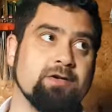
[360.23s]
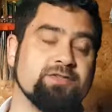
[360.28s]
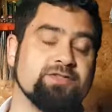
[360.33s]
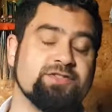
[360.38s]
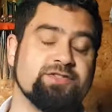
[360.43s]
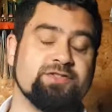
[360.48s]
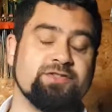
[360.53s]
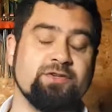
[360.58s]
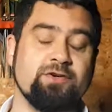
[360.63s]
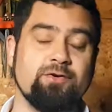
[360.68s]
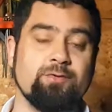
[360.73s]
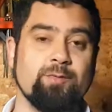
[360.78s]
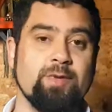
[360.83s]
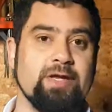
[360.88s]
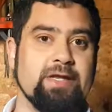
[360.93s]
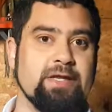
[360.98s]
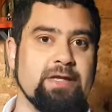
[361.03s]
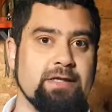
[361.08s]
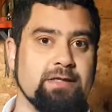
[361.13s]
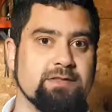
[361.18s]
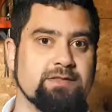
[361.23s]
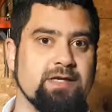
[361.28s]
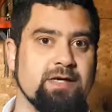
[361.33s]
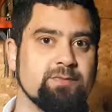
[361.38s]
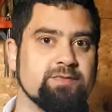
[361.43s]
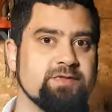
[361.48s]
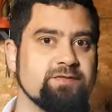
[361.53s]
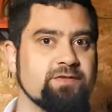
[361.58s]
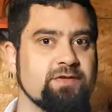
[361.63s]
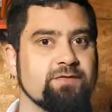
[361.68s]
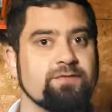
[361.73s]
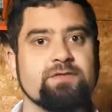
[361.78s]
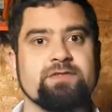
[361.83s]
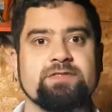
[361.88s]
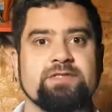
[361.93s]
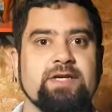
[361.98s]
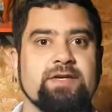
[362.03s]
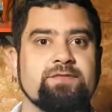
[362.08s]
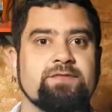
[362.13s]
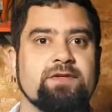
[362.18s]
so many types of different
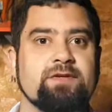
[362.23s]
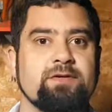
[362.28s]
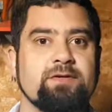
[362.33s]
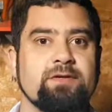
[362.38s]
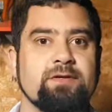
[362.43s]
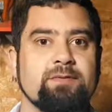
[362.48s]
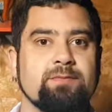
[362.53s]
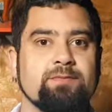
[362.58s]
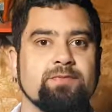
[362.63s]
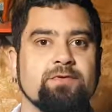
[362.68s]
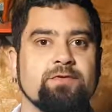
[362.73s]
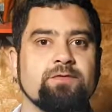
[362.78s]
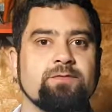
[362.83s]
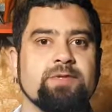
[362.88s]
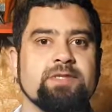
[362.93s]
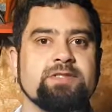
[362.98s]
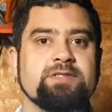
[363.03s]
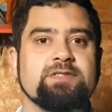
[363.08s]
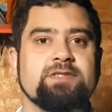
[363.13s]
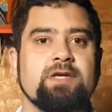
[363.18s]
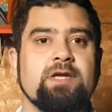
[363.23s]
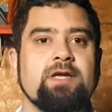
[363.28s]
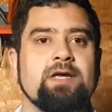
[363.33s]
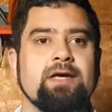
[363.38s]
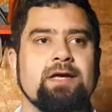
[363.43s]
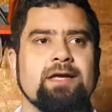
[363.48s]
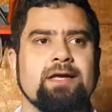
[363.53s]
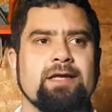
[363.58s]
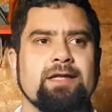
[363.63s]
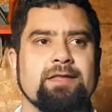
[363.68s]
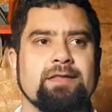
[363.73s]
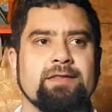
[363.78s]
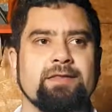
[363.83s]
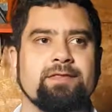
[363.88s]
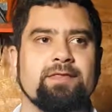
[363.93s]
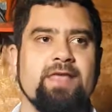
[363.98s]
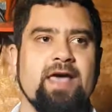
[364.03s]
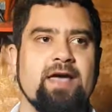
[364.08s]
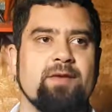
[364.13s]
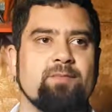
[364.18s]
safety improvements, and
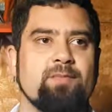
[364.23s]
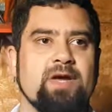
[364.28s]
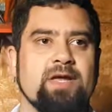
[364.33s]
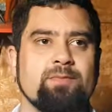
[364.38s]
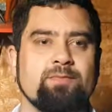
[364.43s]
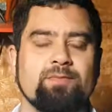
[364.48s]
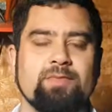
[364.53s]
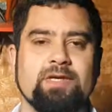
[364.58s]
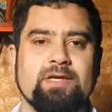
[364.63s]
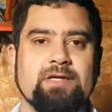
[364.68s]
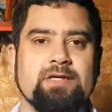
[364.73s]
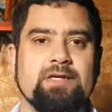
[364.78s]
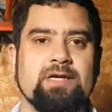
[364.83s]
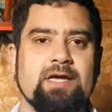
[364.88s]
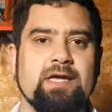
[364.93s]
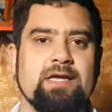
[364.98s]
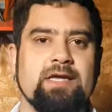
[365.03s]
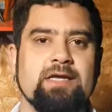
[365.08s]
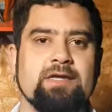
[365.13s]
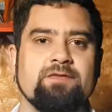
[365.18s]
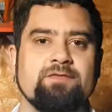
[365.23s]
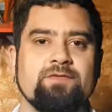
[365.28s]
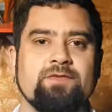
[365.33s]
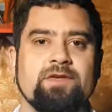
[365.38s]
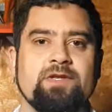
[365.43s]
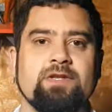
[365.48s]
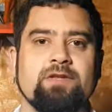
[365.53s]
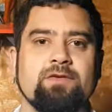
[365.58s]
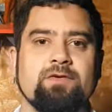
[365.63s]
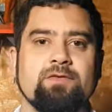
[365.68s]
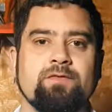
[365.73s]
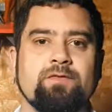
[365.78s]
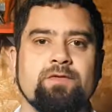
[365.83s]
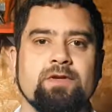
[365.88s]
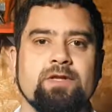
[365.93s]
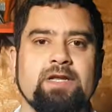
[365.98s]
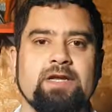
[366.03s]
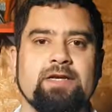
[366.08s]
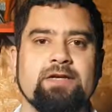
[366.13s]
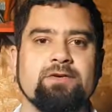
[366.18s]
that might be a video for
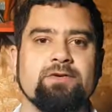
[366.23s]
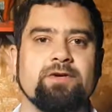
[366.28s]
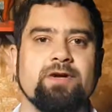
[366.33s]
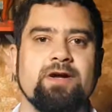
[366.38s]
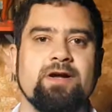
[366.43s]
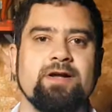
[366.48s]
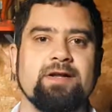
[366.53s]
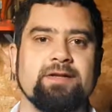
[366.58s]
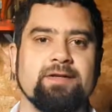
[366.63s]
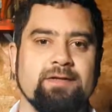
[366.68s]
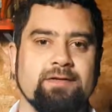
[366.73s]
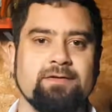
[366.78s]
later on.